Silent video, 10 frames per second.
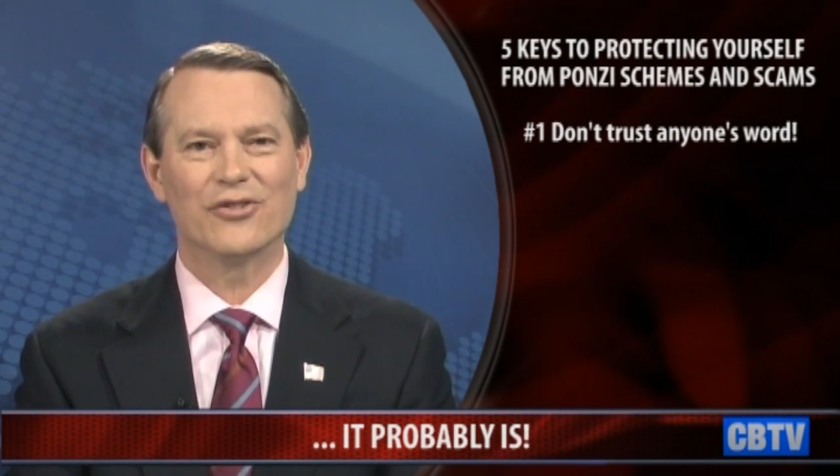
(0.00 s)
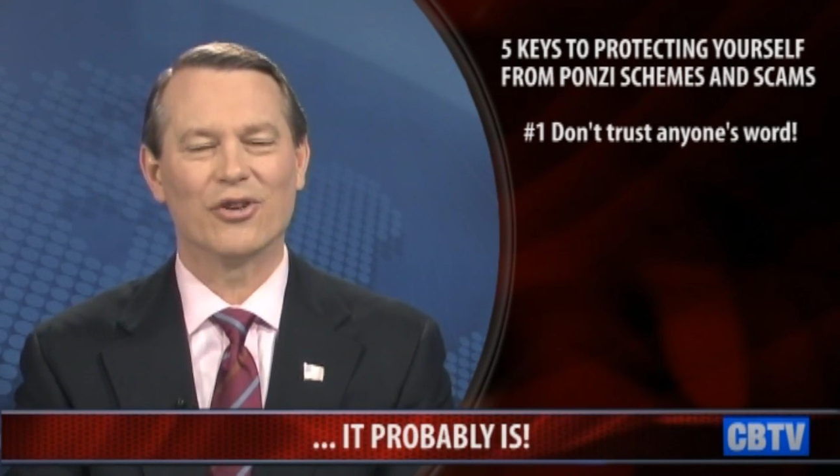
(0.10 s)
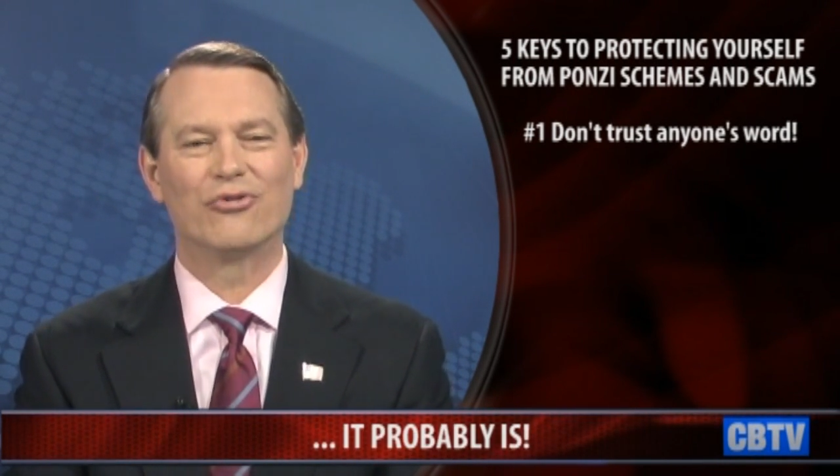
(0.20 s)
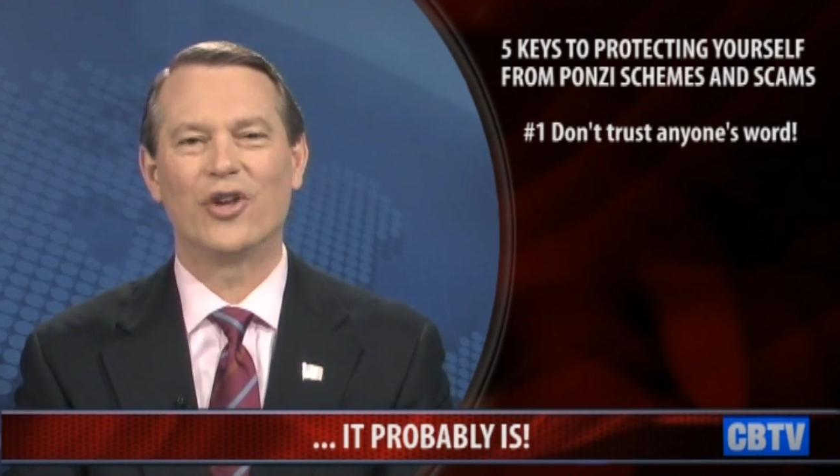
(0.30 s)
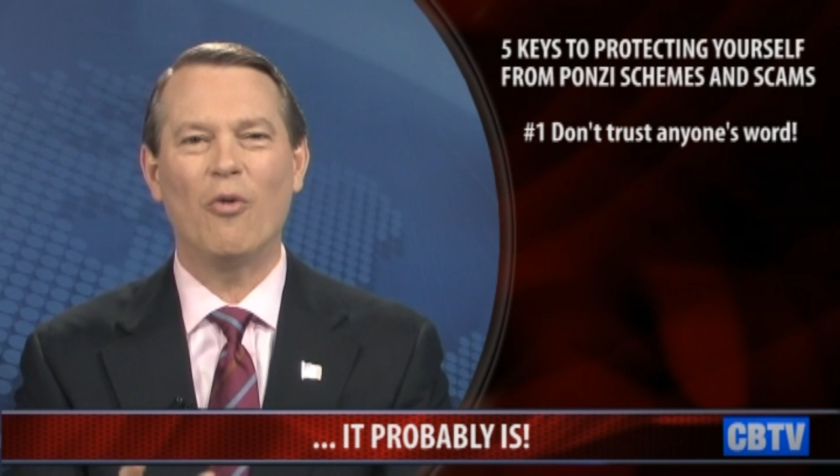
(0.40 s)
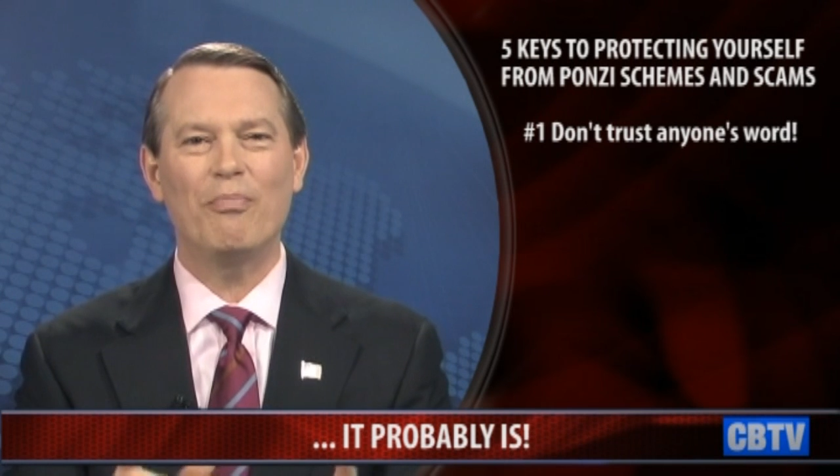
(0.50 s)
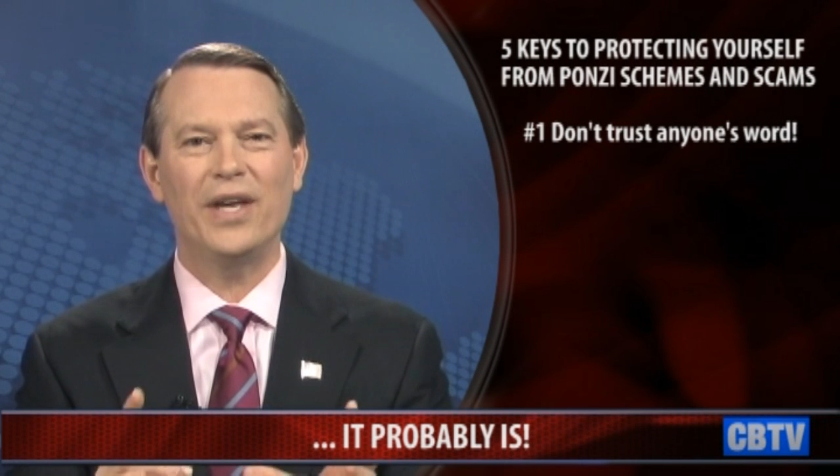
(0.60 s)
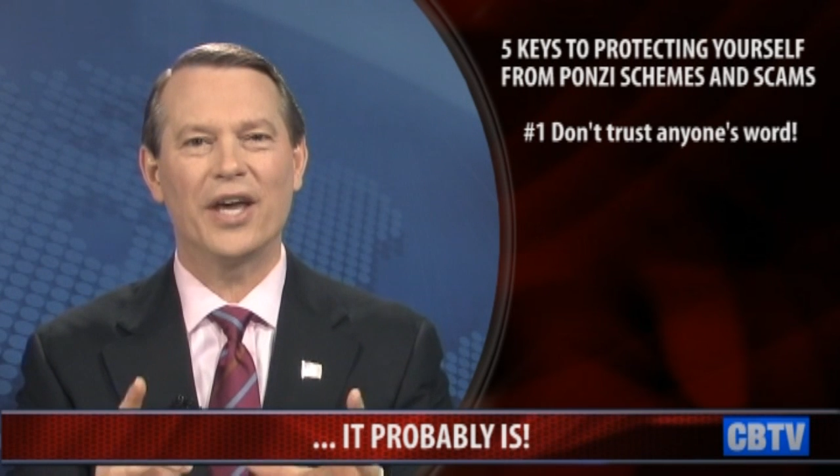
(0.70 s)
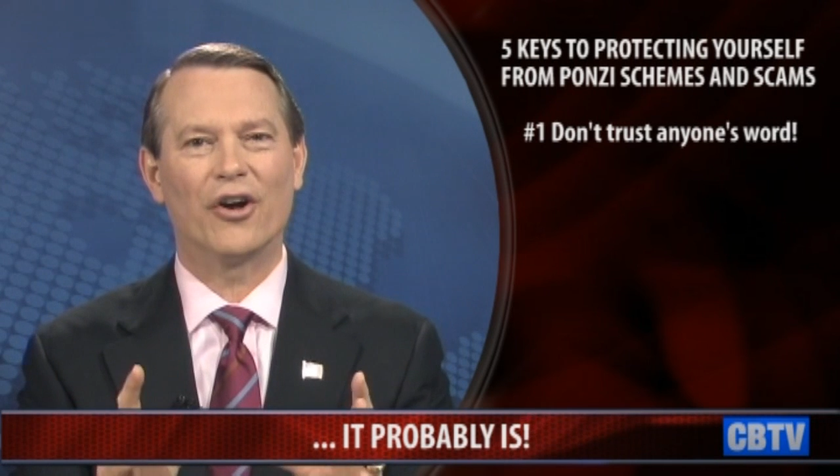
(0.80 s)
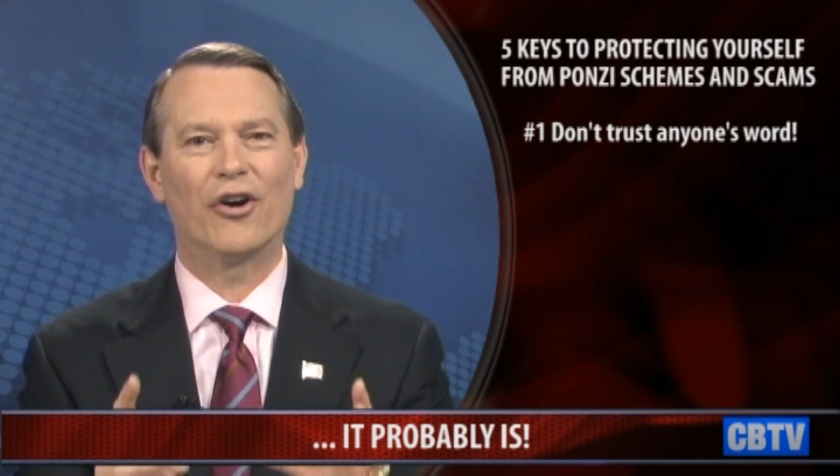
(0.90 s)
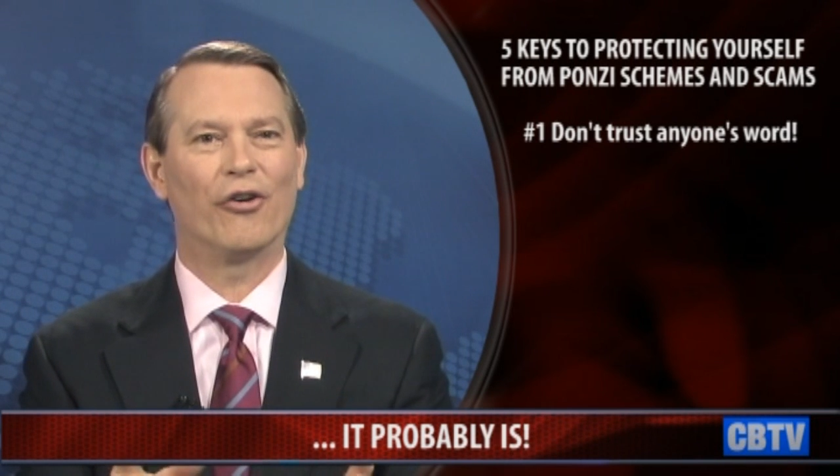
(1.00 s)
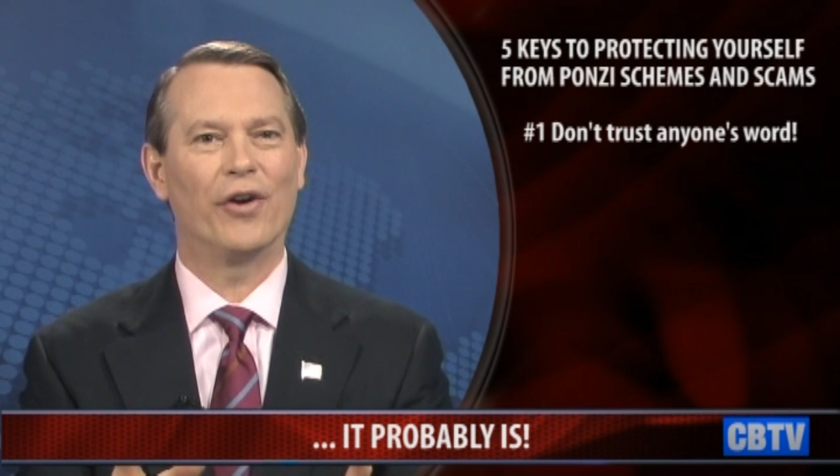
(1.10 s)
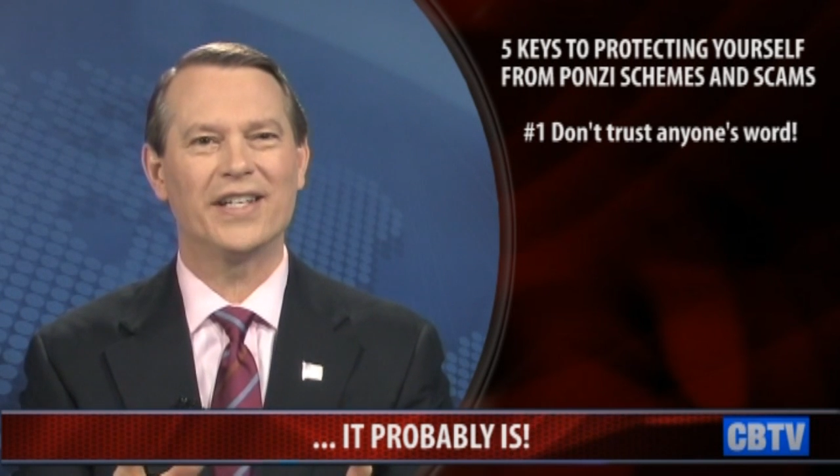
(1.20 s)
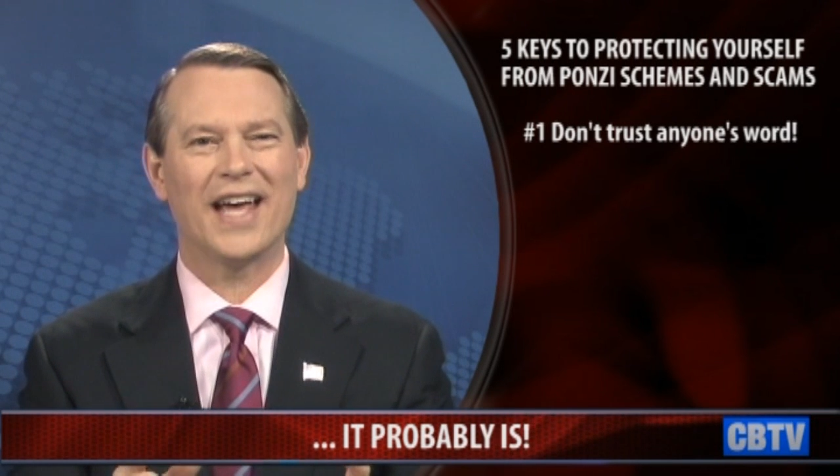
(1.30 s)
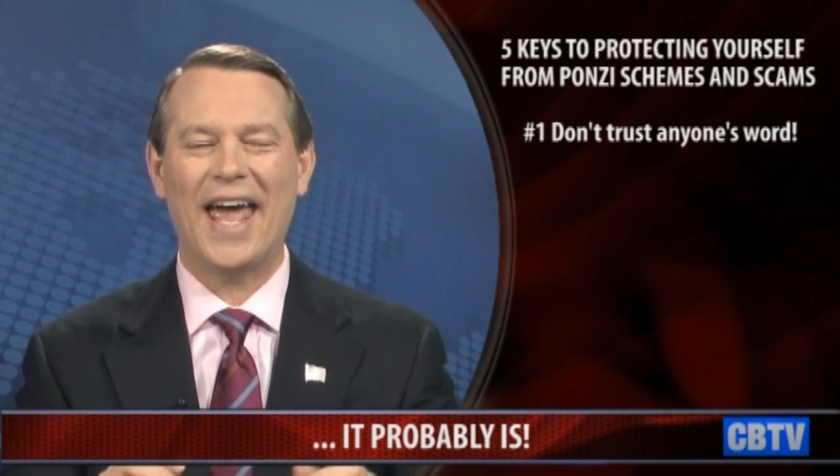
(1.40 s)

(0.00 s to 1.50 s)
so don't be in a hurry to